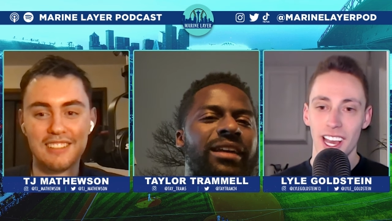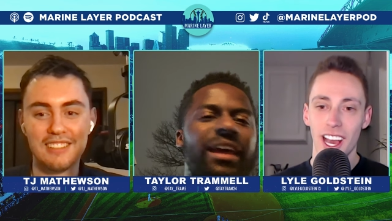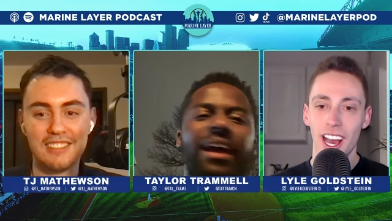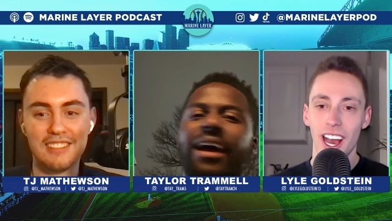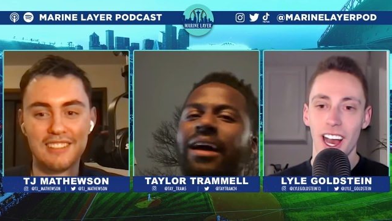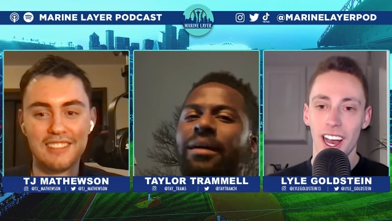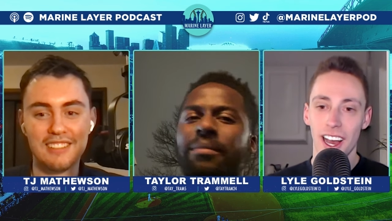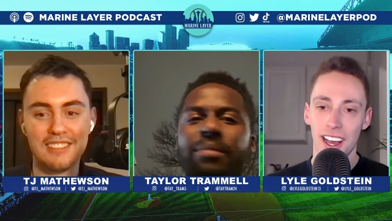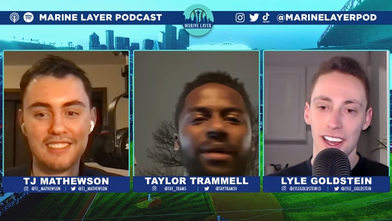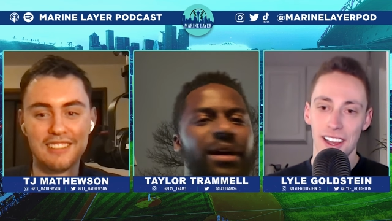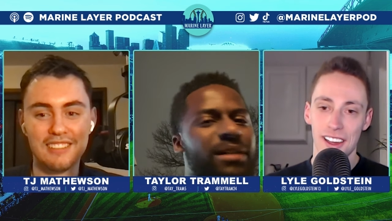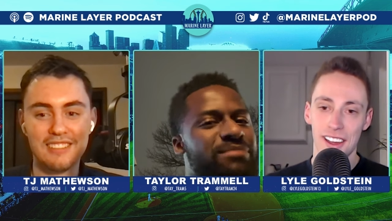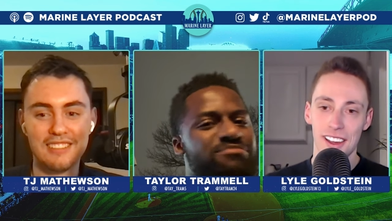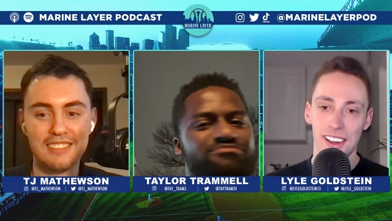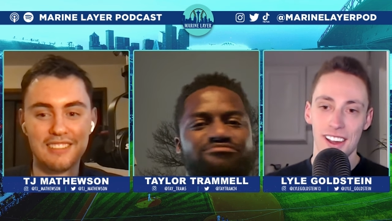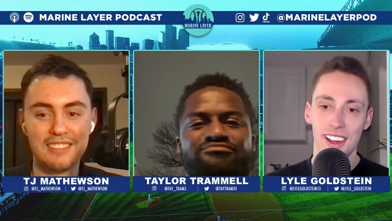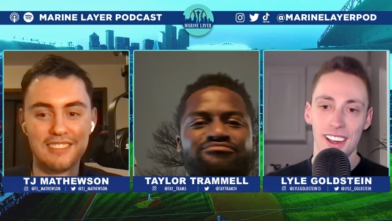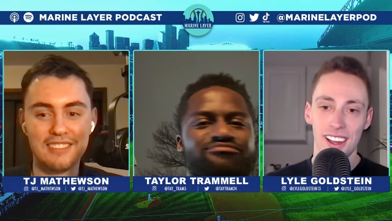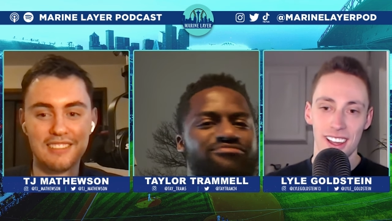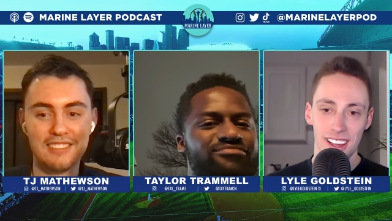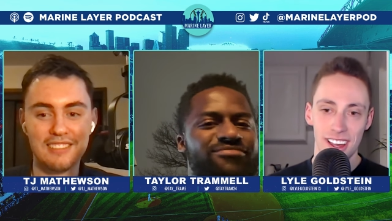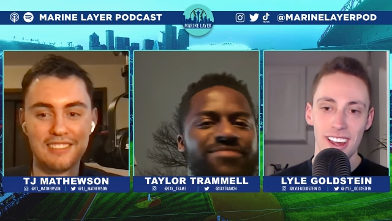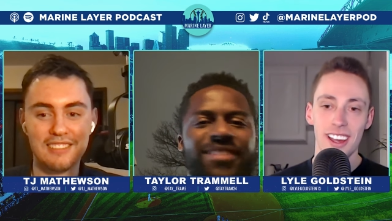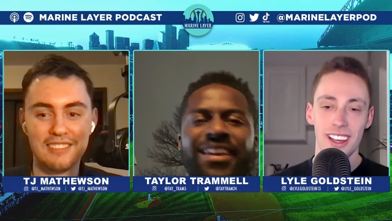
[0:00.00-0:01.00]
Speaker 1: Yeah, but
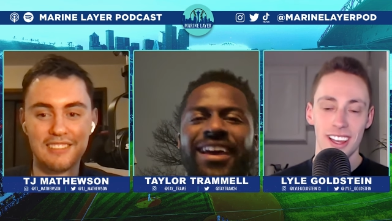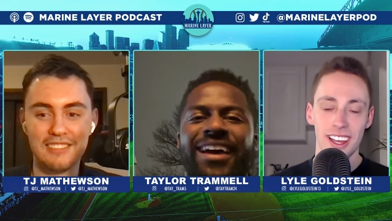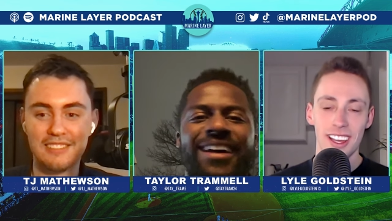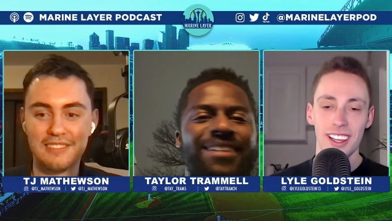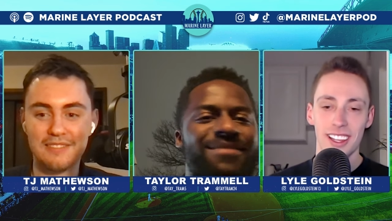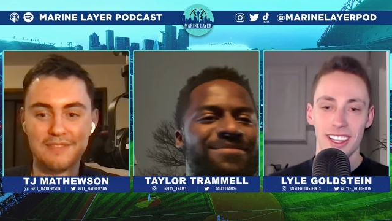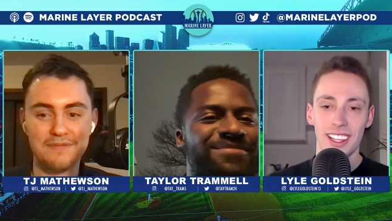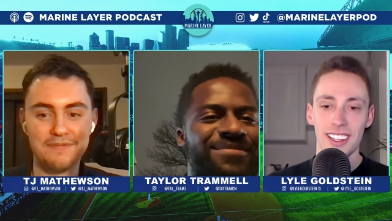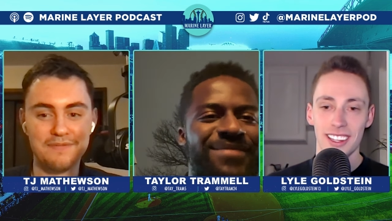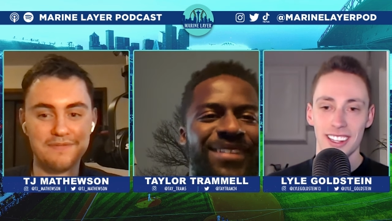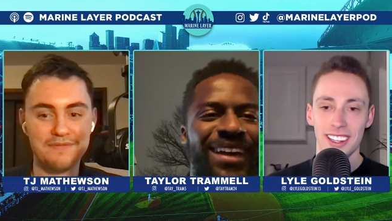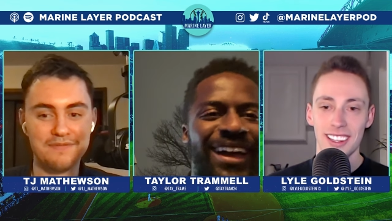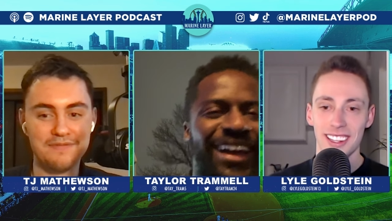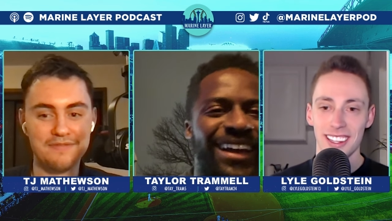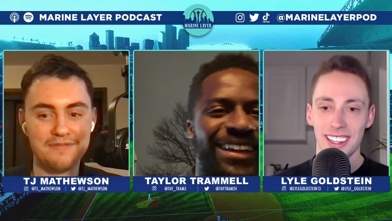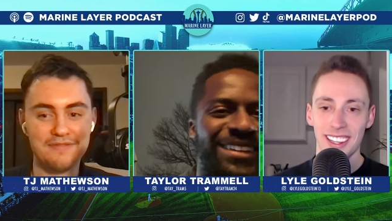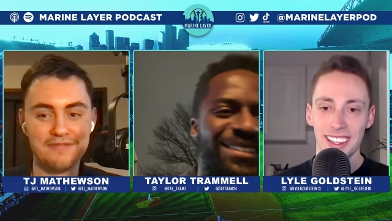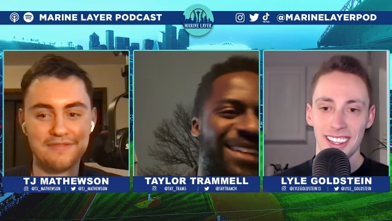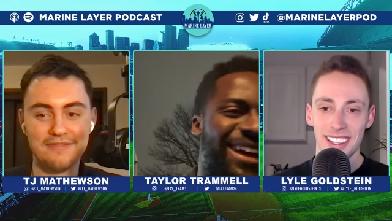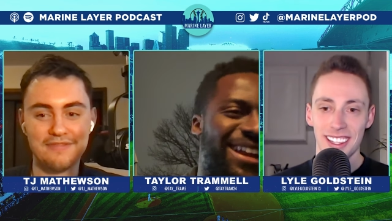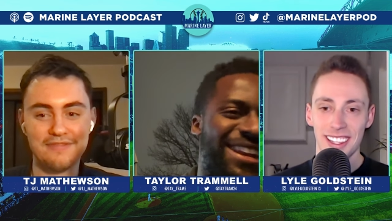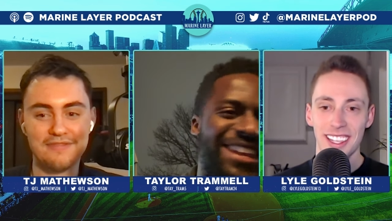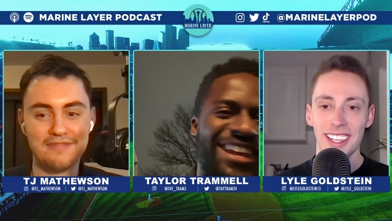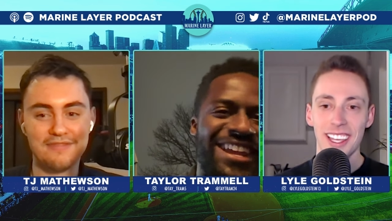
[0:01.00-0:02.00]
yeah, I,
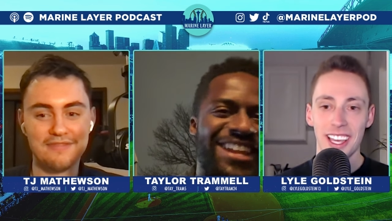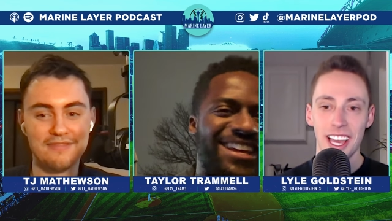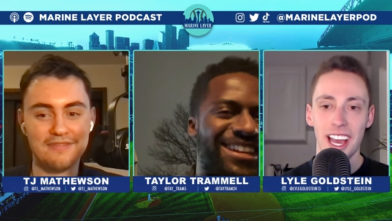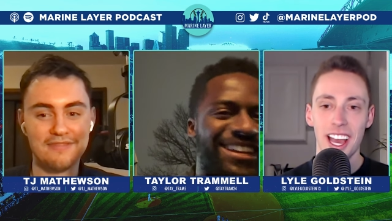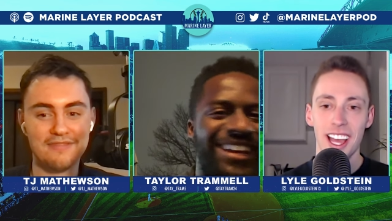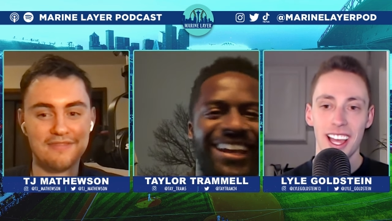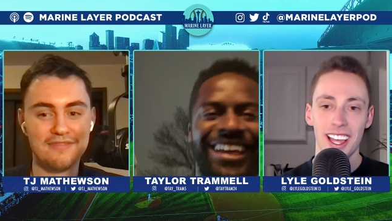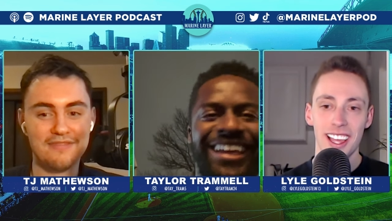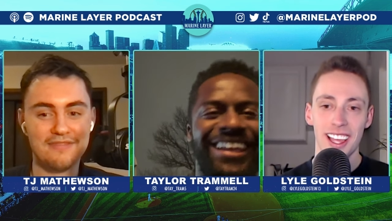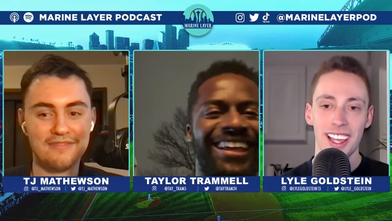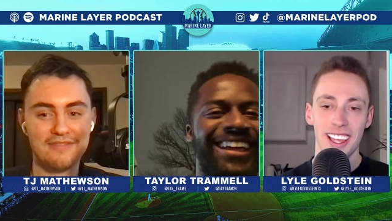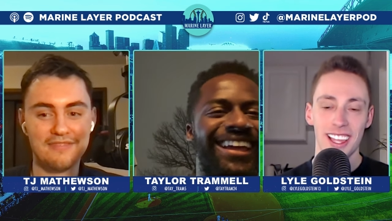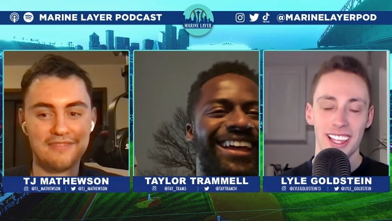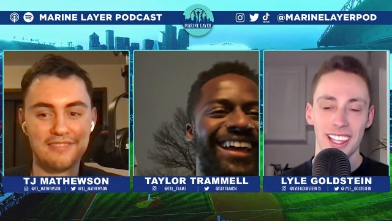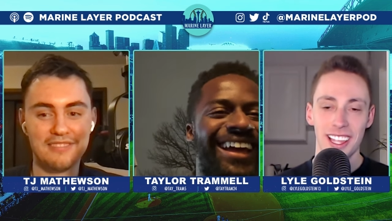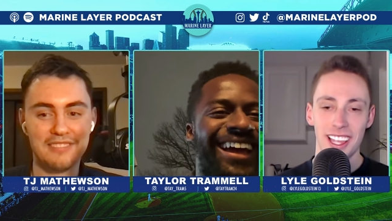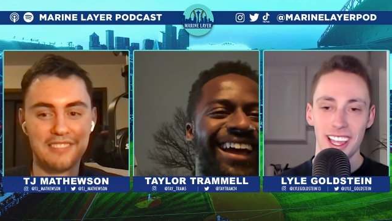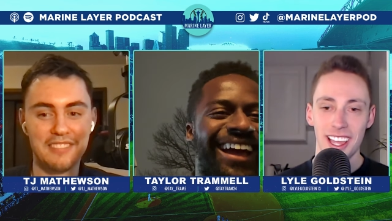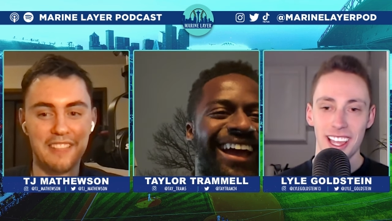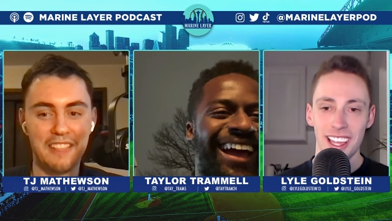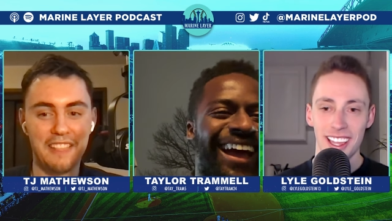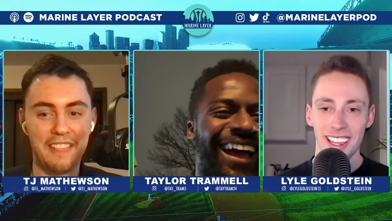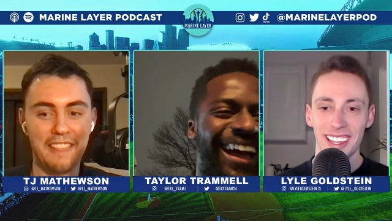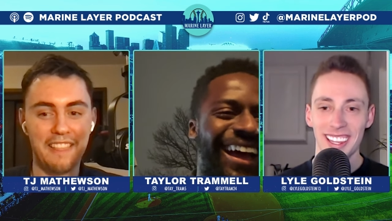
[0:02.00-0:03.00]
I did
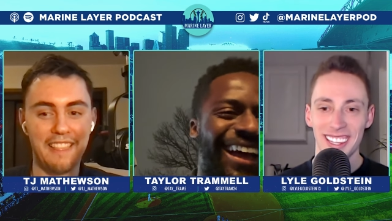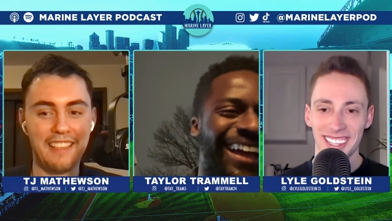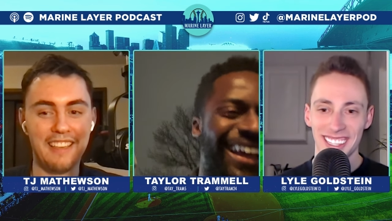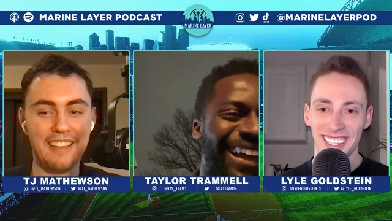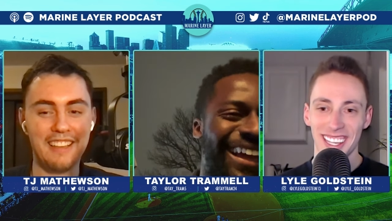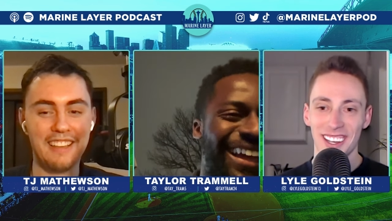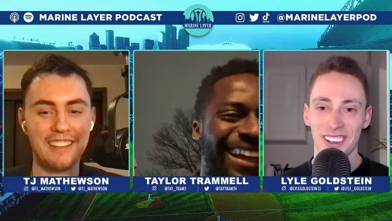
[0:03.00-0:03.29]
it.